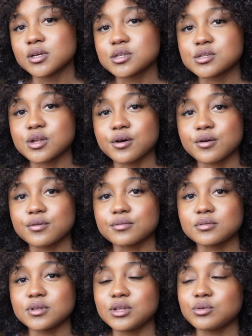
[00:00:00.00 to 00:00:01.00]

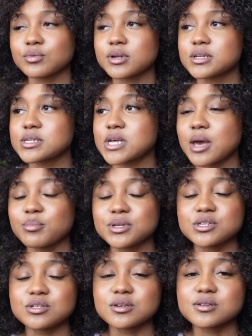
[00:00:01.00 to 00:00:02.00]
So you want to tap
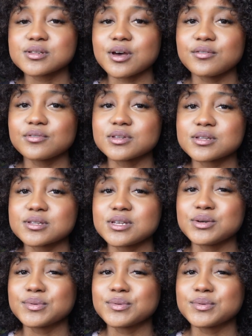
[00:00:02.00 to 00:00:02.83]
into yourself and see